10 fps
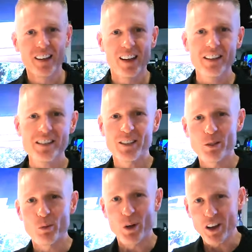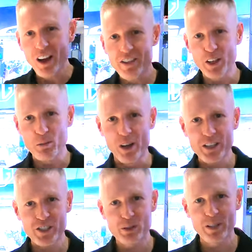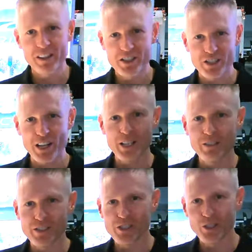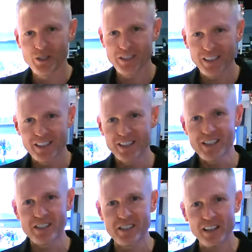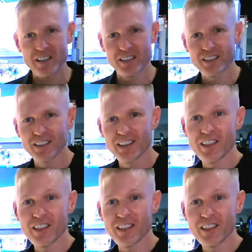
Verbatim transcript: And what I think might just be the star of the show today is none other